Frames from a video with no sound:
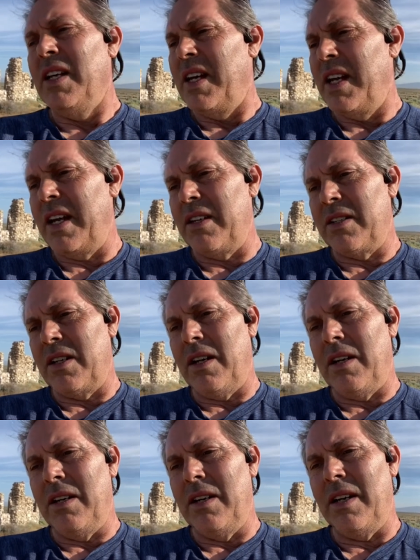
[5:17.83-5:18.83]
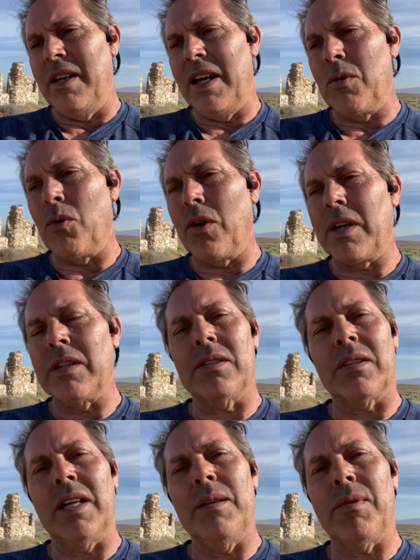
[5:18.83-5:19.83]
and working
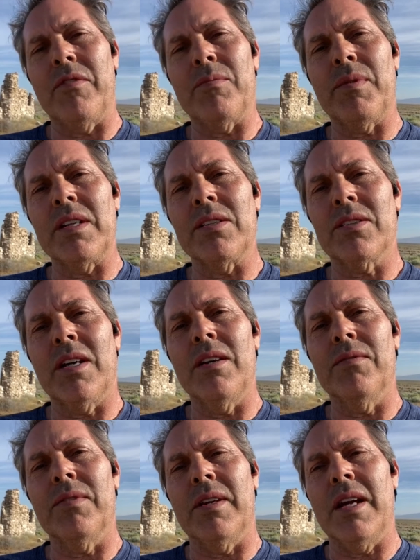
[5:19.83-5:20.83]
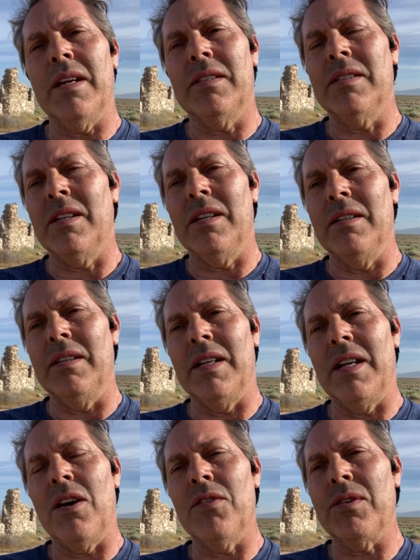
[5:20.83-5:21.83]
to keep everybody safe
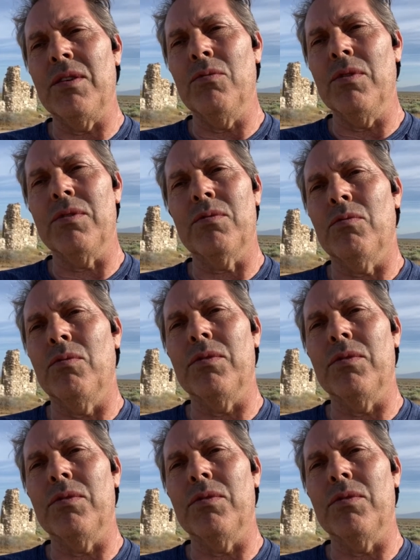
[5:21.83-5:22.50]
and healthy with